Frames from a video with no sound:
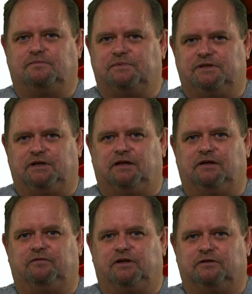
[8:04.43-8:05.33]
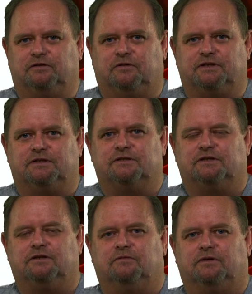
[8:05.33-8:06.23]
But again, they're really good questions
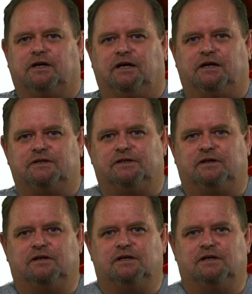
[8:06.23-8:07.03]
that you want to answer.